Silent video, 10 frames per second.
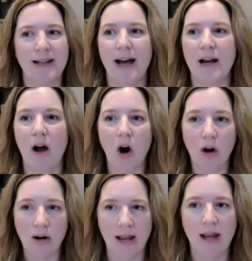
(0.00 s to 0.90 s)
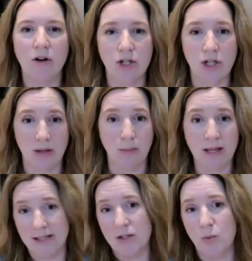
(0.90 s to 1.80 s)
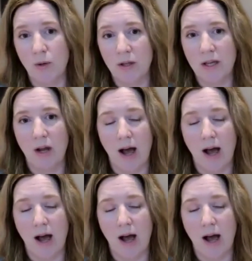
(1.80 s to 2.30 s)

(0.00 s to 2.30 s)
that heart energy, because that's really